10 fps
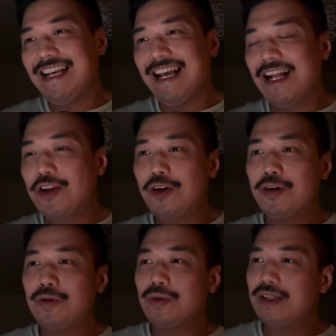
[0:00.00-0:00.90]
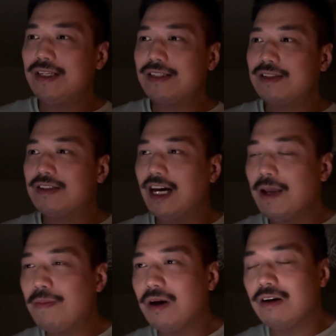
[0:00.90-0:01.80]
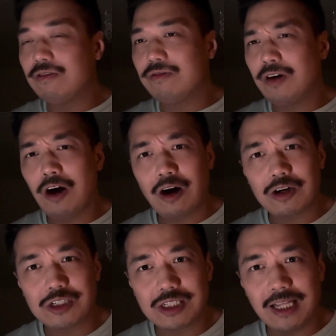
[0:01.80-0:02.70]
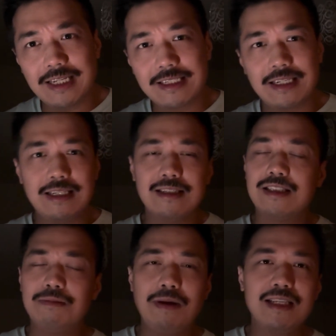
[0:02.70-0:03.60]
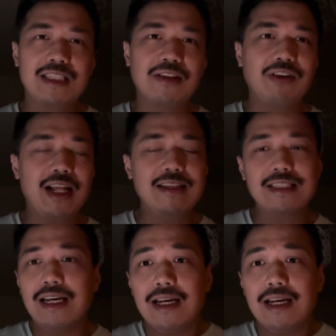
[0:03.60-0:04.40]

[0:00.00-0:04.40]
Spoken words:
And this type of harsh lessons, domestic violence,